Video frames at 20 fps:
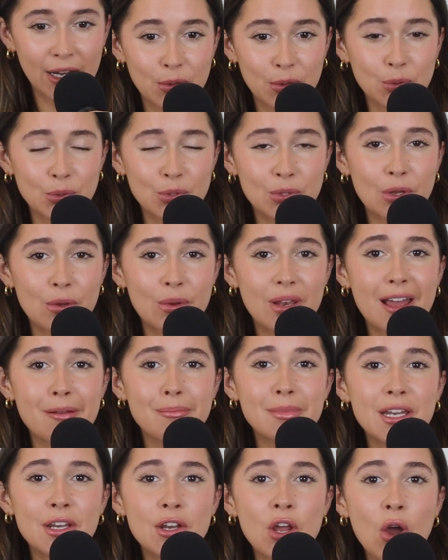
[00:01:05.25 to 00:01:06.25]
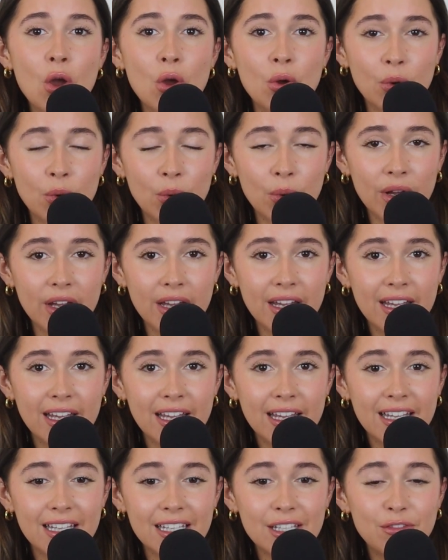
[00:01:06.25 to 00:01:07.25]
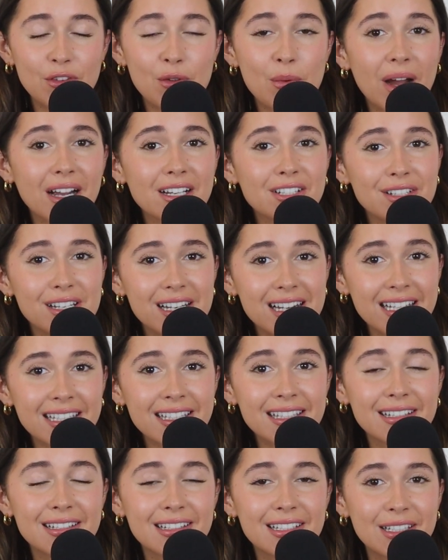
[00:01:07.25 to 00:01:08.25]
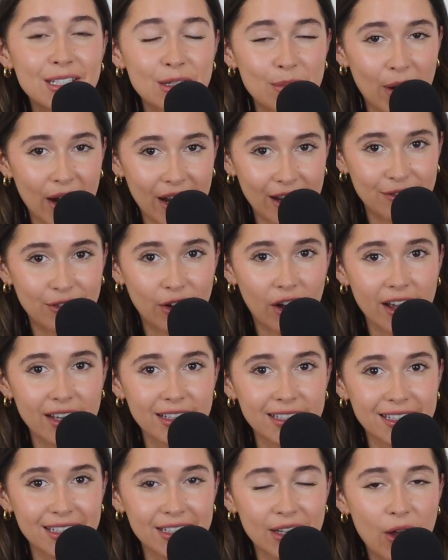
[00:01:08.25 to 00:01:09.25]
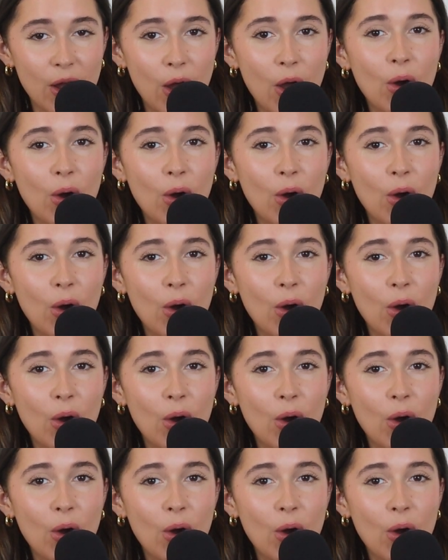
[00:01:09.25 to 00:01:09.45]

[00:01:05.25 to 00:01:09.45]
also let me know if you actually listened to my advice